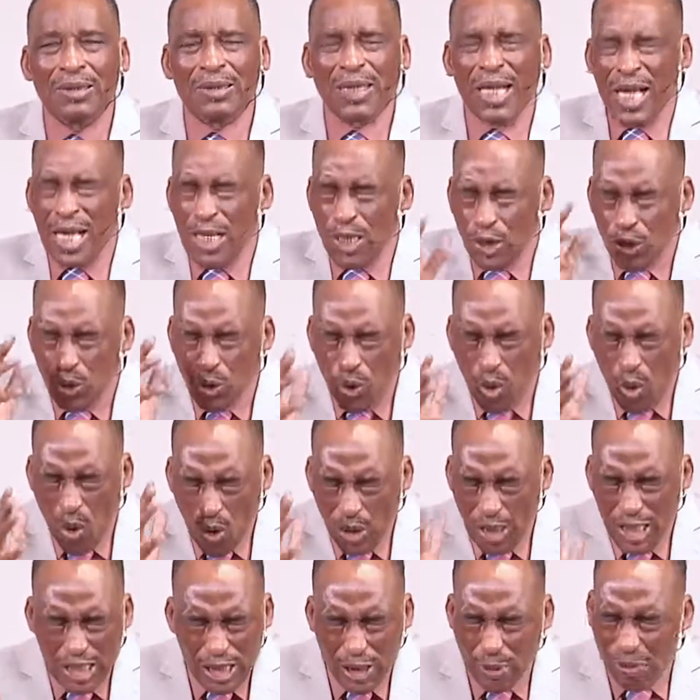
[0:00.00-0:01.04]
Thank you,
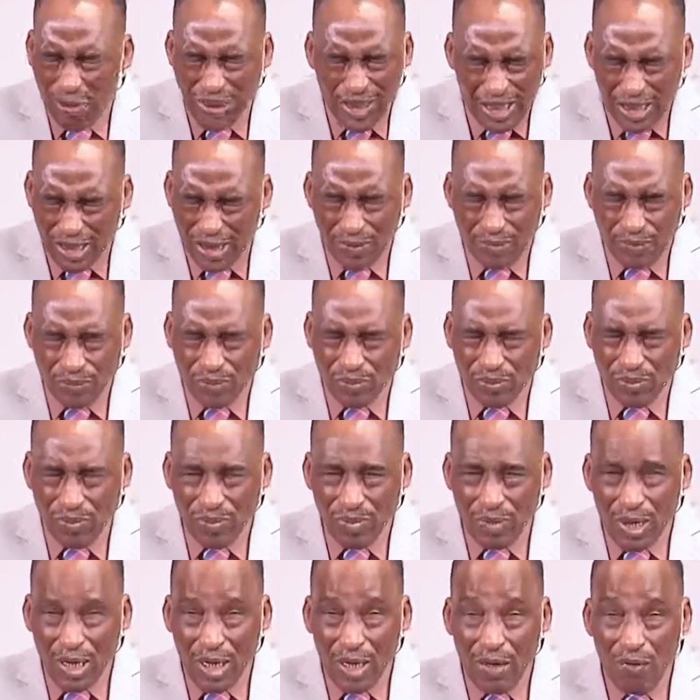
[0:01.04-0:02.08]
Holy Spirit,
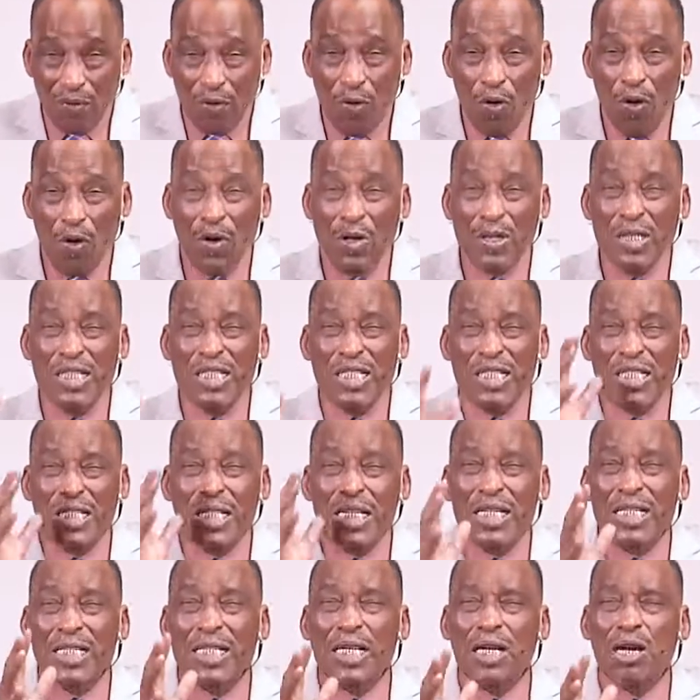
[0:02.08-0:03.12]
for
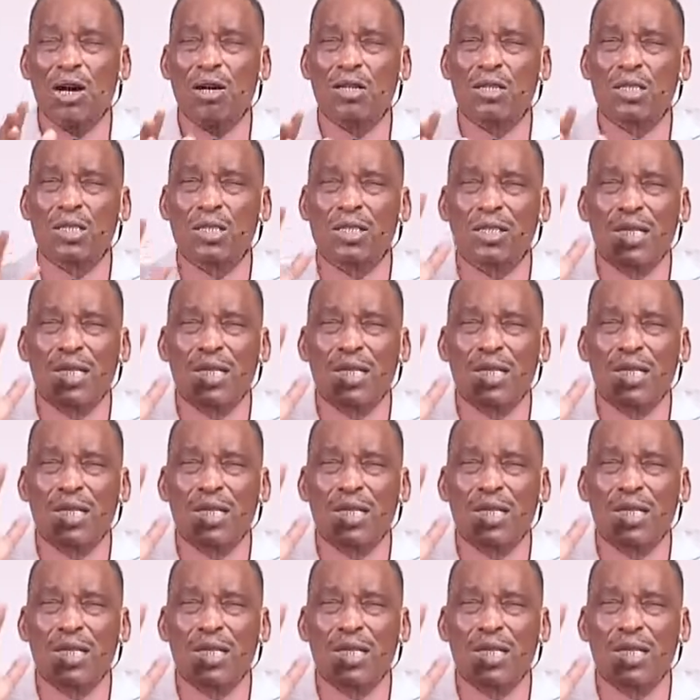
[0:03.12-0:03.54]
leading us,